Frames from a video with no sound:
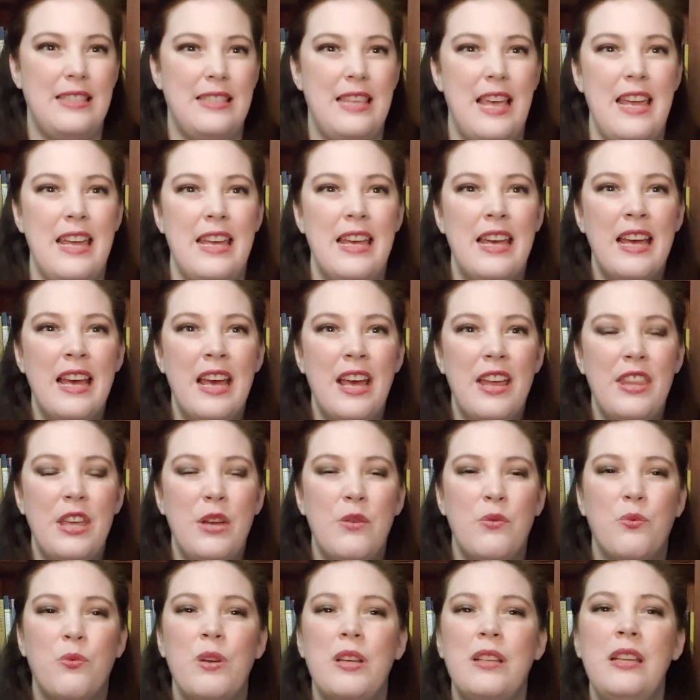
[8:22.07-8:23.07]
They
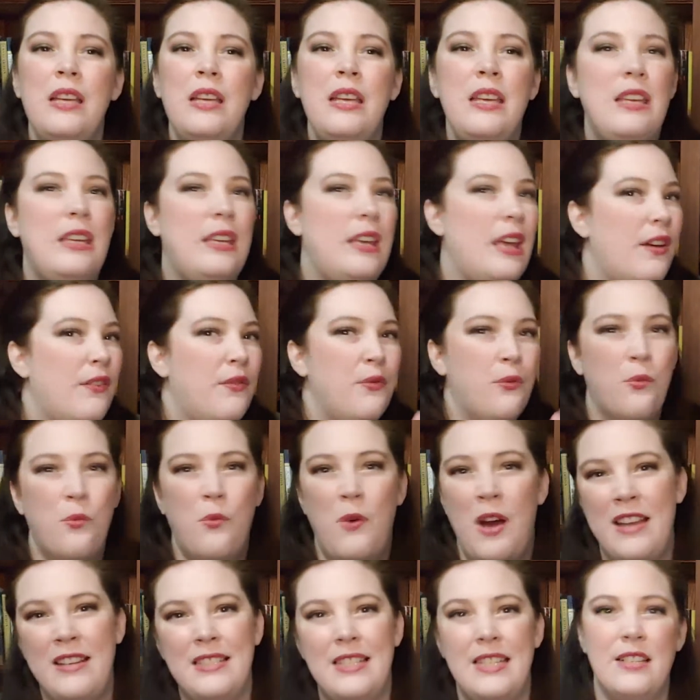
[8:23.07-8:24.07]
really give
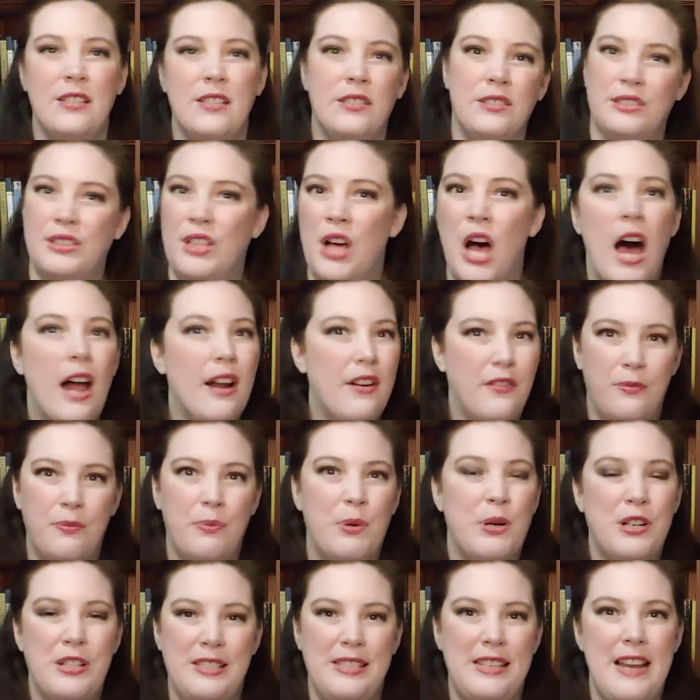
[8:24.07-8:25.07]
Wendy a lot of
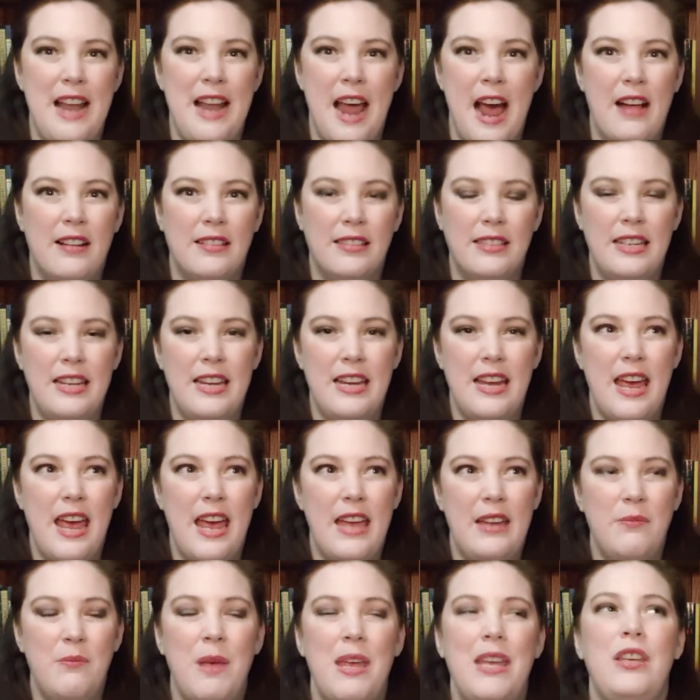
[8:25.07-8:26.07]
personality
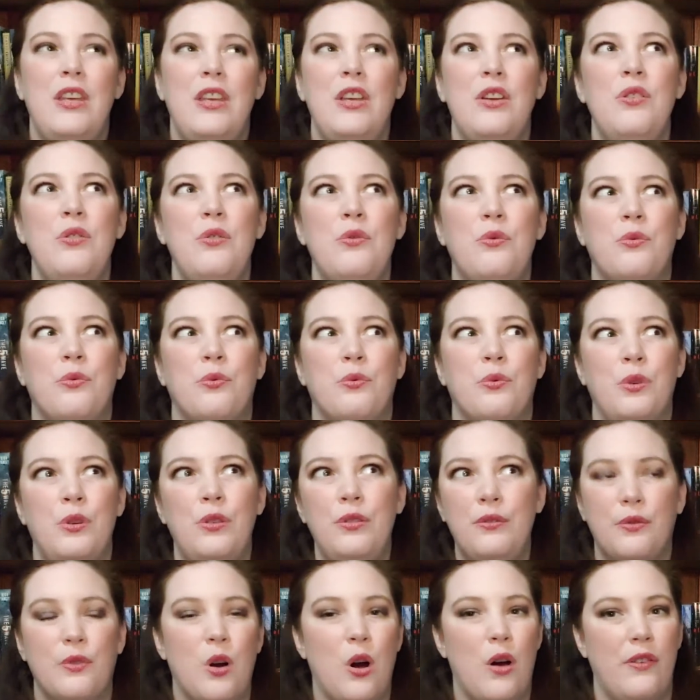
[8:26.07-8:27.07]
and make you
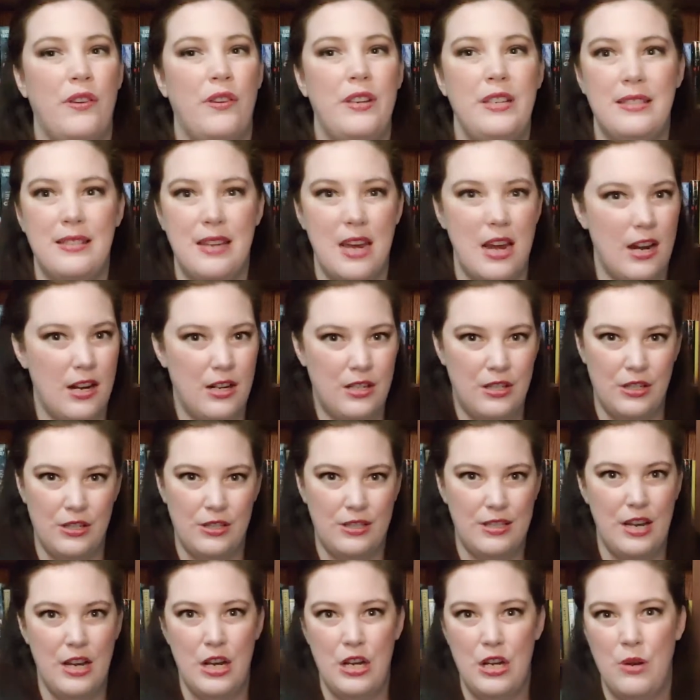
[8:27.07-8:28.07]
root for all these
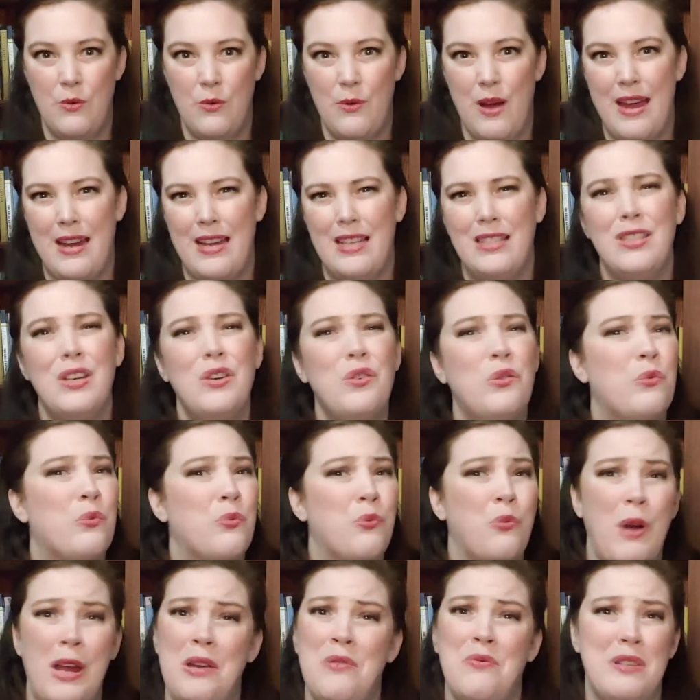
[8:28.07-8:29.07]
characters in a new way. It's a
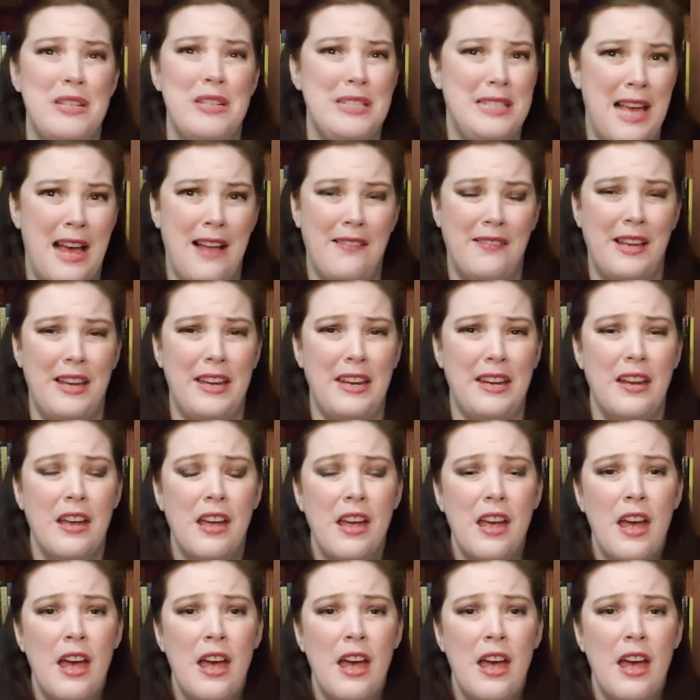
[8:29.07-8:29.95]
great retelling.